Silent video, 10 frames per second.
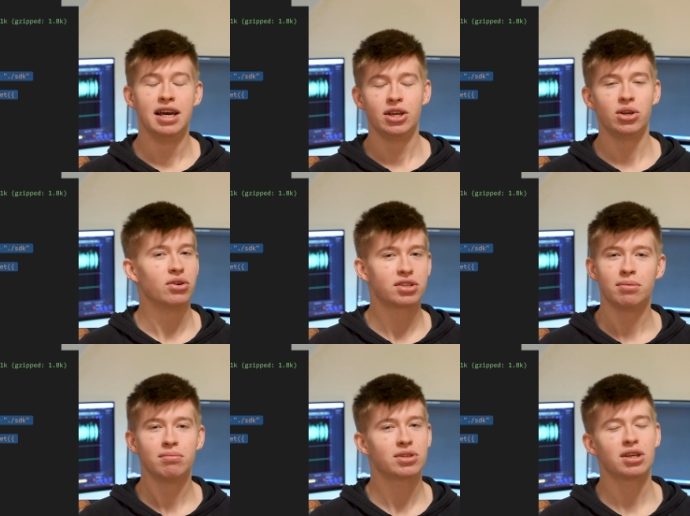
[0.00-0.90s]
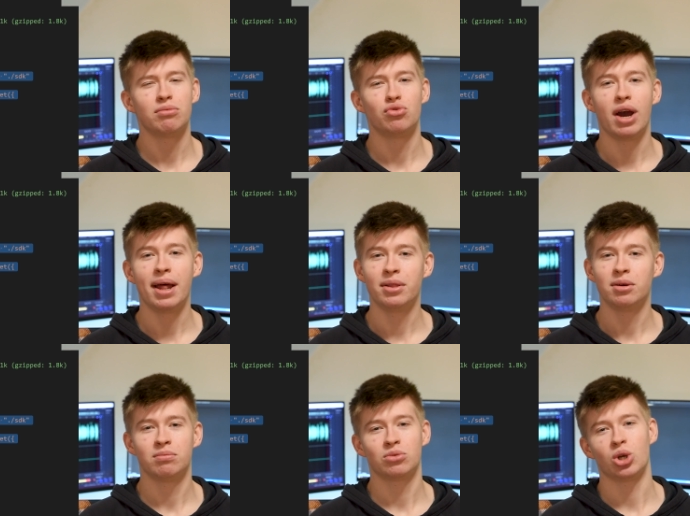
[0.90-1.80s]
you know, some, some
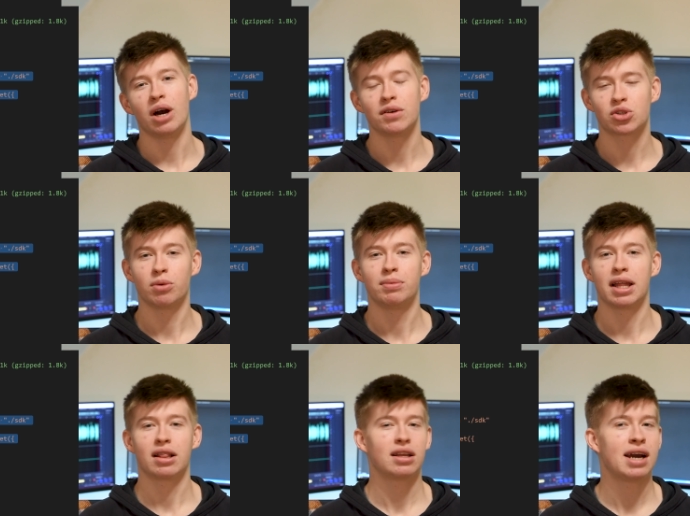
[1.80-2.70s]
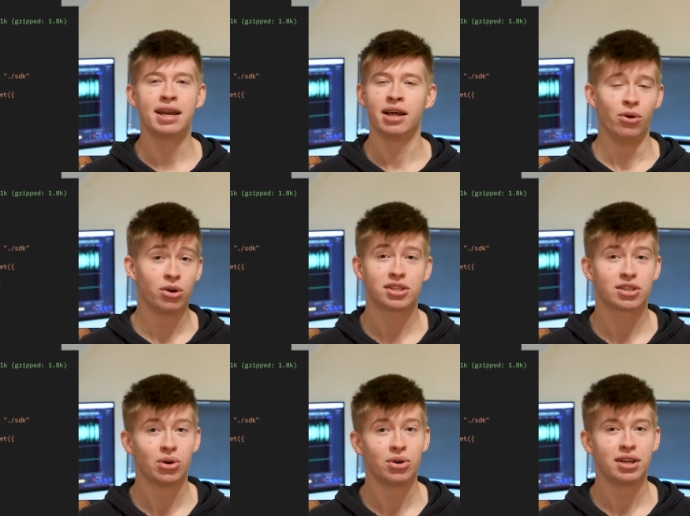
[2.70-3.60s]
random JavaScript that kinda looks
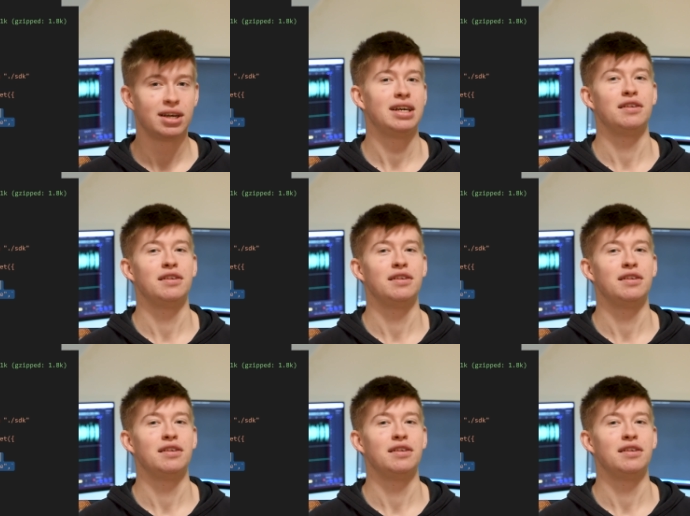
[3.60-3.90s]
good